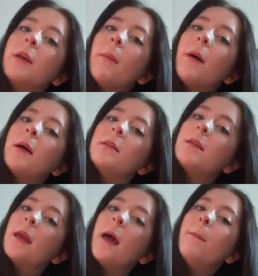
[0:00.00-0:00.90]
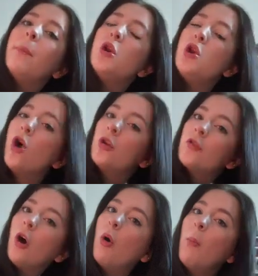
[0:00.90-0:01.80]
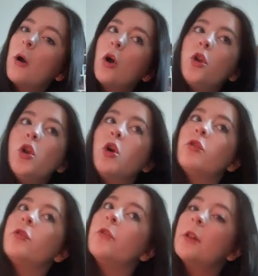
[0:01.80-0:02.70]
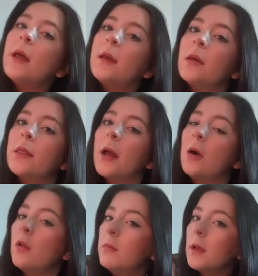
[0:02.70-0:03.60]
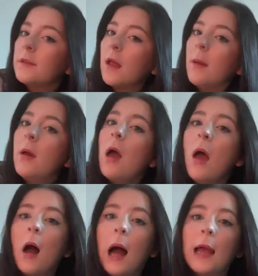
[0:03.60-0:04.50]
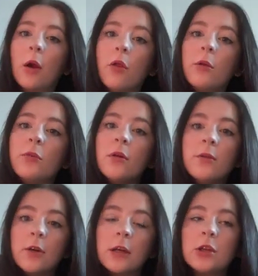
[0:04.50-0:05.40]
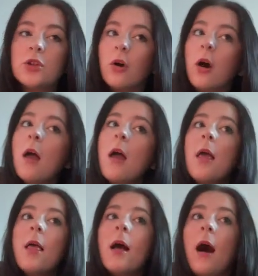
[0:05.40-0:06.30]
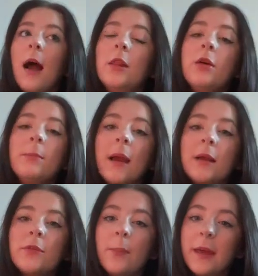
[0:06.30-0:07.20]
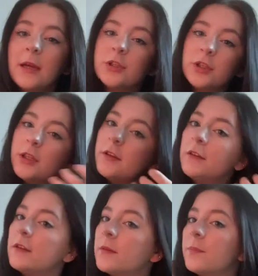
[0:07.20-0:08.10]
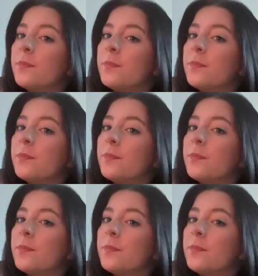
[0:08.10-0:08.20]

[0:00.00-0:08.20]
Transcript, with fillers: get bangs again, but not, oh my god, not to the length I got them last time. I got them so fucking short. I look back to pictures,